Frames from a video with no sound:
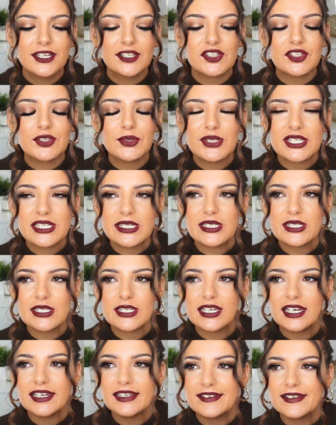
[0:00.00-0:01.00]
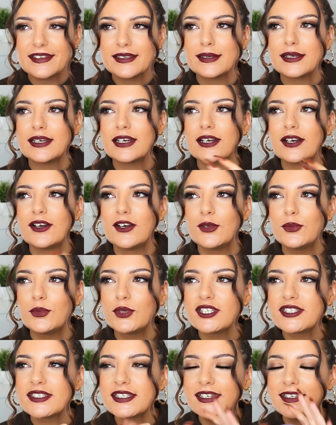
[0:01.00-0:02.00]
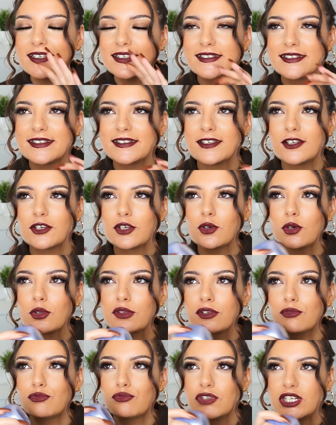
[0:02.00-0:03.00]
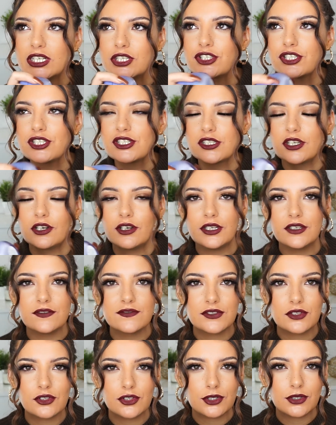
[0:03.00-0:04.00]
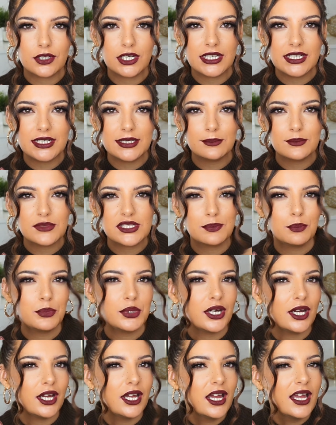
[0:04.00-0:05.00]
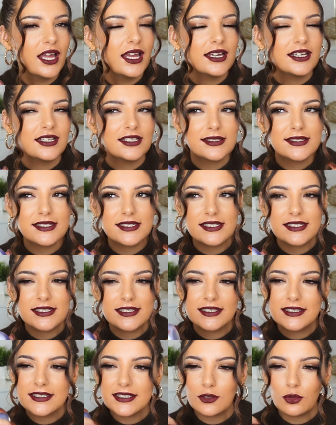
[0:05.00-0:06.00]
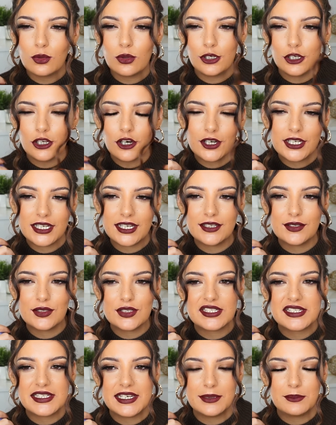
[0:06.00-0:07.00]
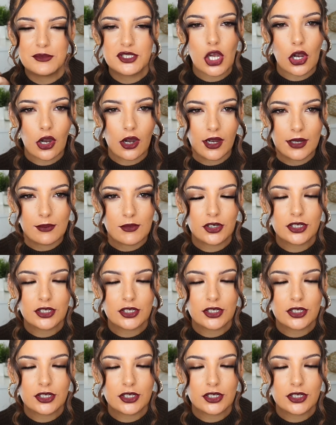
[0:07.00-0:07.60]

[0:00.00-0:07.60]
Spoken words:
So it's I would say this is like on the richer side of creams, but it's still light at the same time.